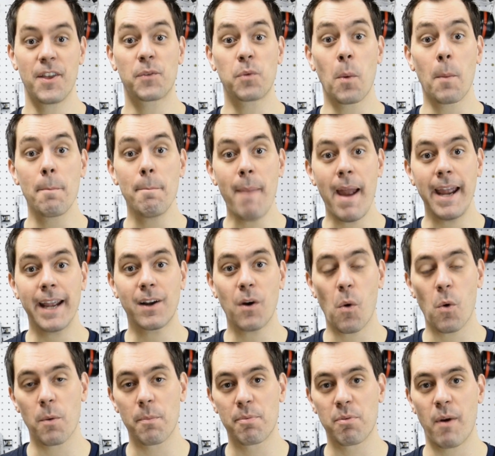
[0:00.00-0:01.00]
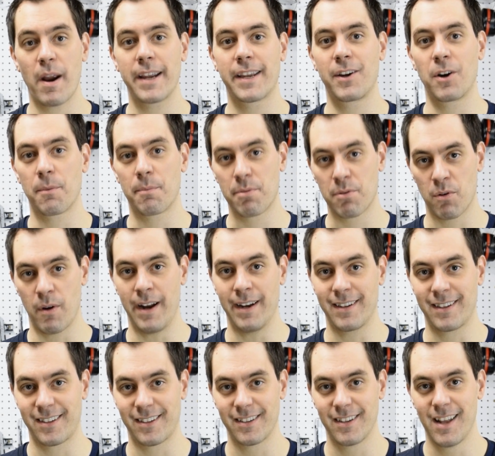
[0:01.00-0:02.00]
This will make or break your
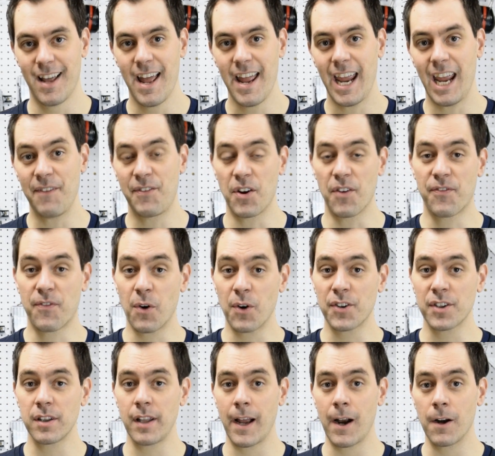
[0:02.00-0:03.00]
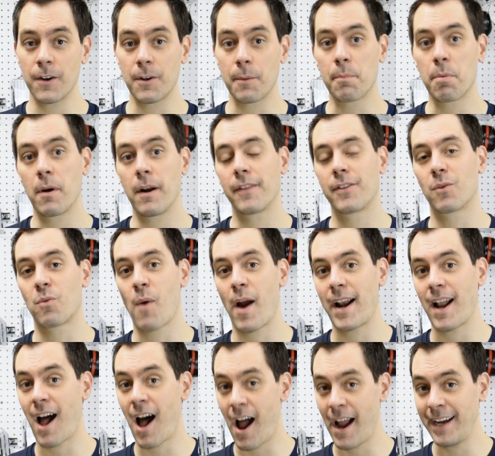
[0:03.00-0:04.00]
prints. If your first layer doesn't print at the
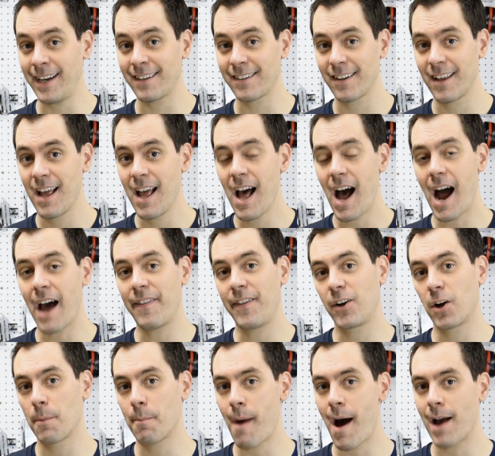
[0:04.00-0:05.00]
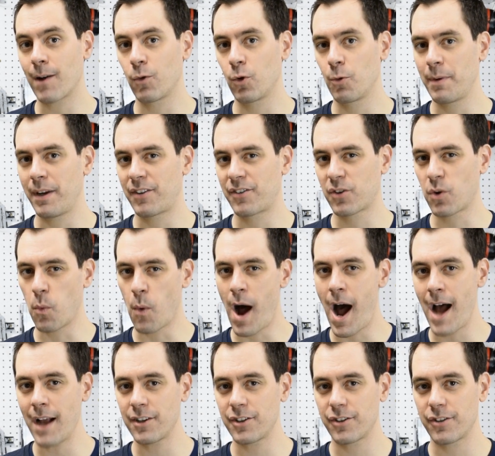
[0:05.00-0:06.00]
right height, either your model will be
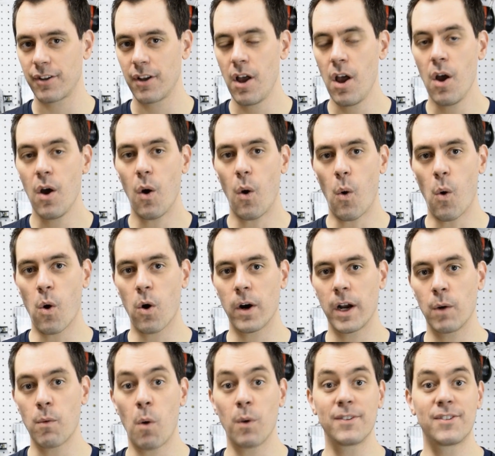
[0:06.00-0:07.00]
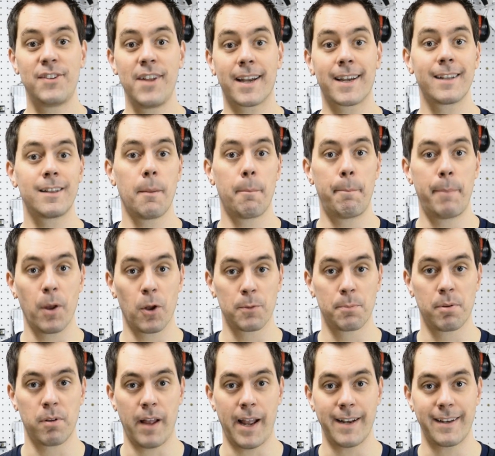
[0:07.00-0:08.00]
squashed or it won't stick to the
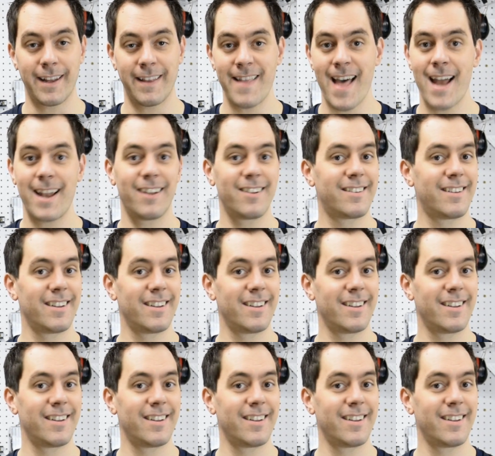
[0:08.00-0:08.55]
build plate, and that is